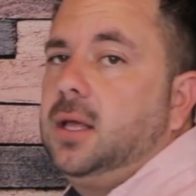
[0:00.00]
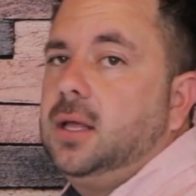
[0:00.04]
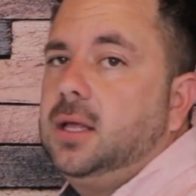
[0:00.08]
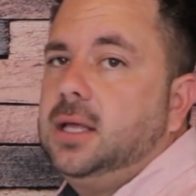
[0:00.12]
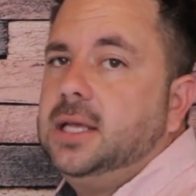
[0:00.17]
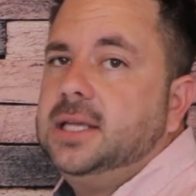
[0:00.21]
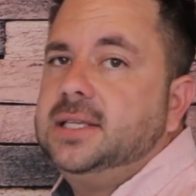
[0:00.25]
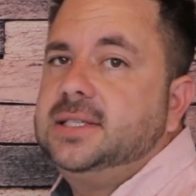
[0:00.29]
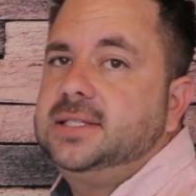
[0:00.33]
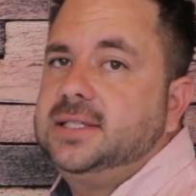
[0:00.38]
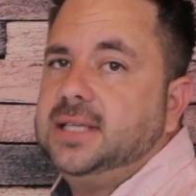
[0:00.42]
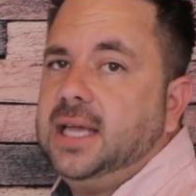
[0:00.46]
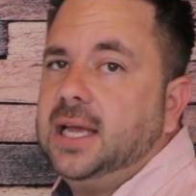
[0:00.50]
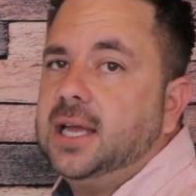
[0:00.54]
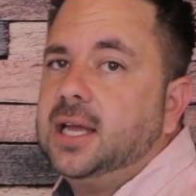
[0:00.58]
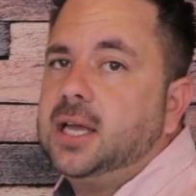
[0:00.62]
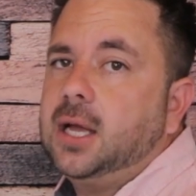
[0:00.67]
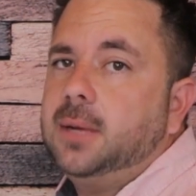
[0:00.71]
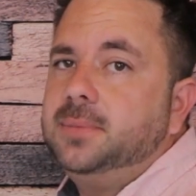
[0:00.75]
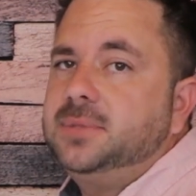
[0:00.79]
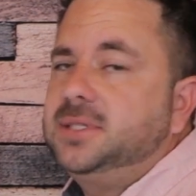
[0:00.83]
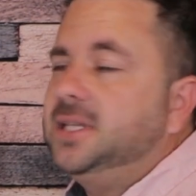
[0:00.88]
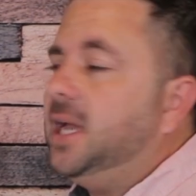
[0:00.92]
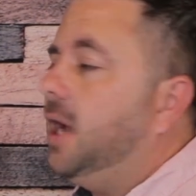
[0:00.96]
His
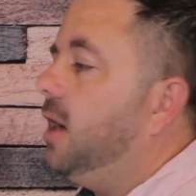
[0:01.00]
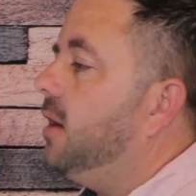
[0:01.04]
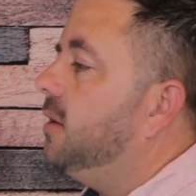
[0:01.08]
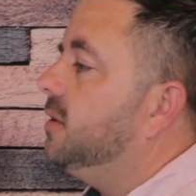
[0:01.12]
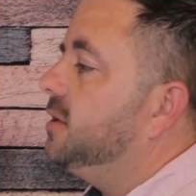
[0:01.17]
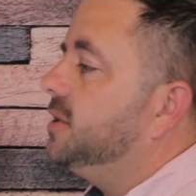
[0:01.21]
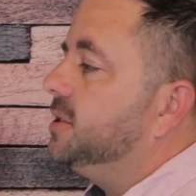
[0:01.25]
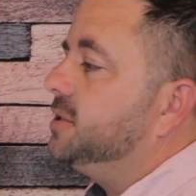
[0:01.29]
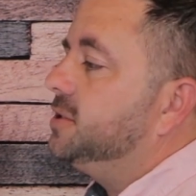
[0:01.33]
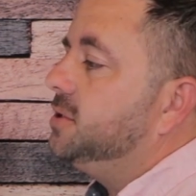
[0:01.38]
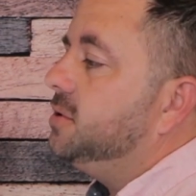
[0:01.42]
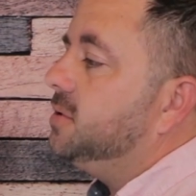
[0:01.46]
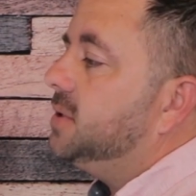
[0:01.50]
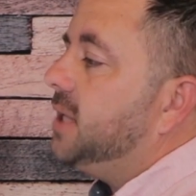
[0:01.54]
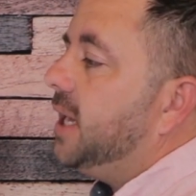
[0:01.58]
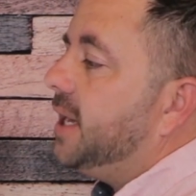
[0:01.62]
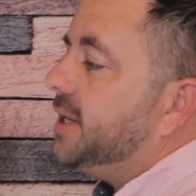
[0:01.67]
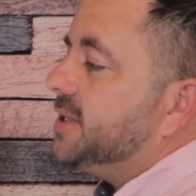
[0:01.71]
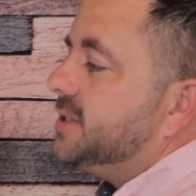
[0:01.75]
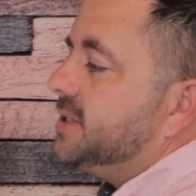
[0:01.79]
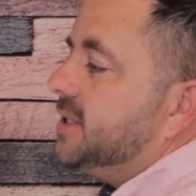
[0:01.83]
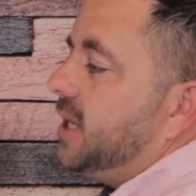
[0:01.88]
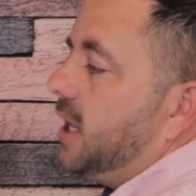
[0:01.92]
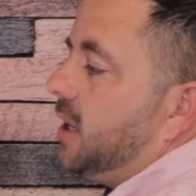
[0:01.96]
income's down to
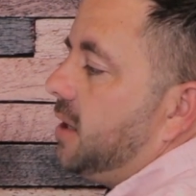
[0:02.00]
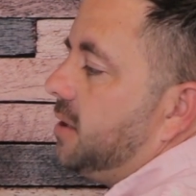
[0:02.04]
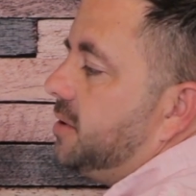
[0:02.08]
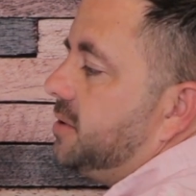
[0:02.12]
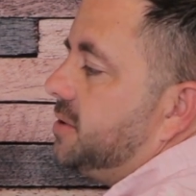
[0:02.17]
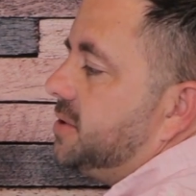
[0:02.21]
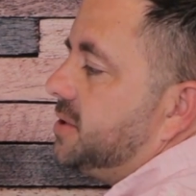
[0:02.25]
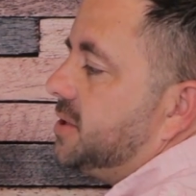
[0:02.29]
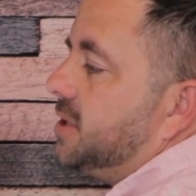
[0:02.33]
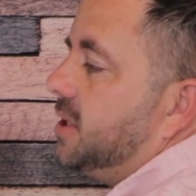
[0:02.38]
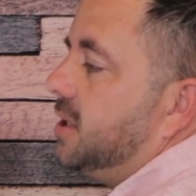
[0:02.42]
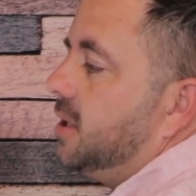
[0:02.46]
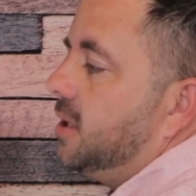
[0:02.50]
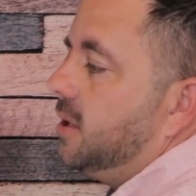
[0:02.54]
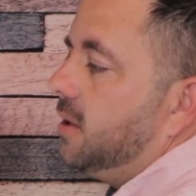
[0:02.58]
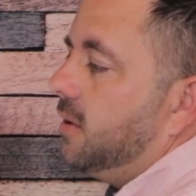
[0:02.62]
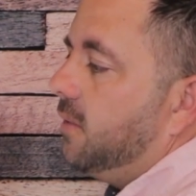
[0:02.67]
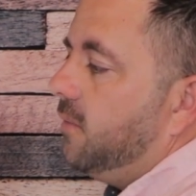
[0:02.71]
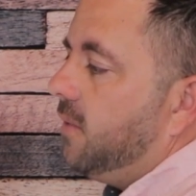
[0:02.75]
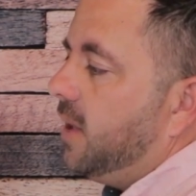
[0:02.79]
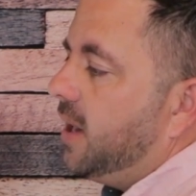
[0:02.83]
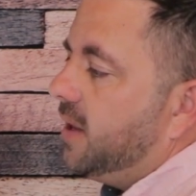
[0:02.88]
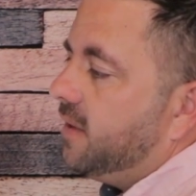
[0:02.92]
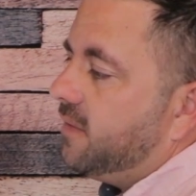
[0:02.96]
$2,000,
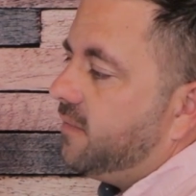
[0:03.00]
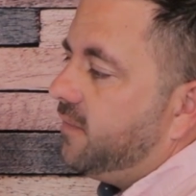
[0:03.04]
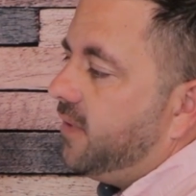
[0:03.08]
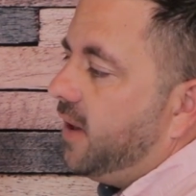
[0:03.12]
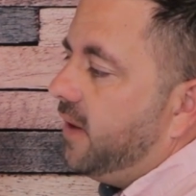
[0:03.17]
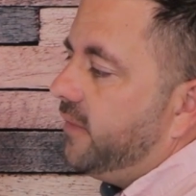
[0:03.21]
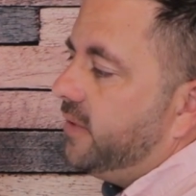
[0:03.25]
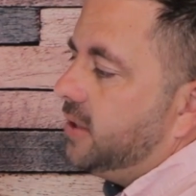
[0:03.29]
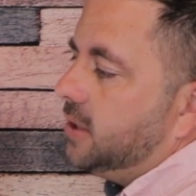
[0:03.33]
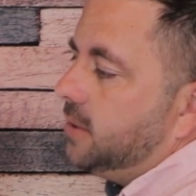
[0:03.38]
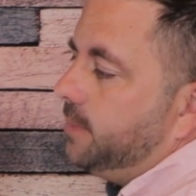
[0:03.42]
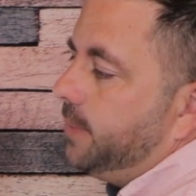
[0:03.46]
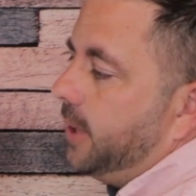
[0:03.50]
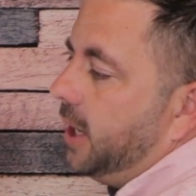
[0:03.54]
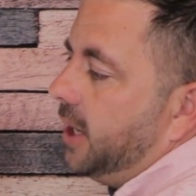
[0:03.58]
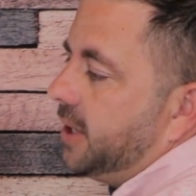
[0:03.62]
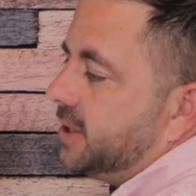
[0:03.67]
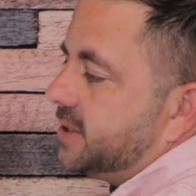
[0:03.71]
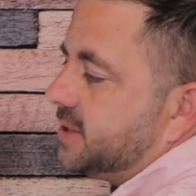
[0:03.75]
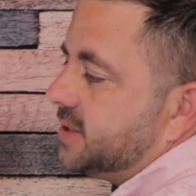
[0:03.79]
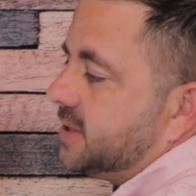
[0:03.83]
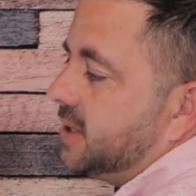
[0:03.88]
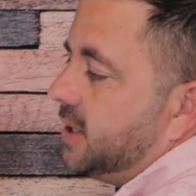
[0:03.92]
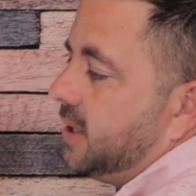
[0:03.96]
rent's
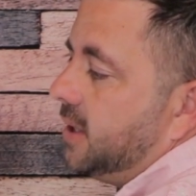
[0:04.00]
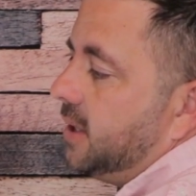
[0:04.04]
$500.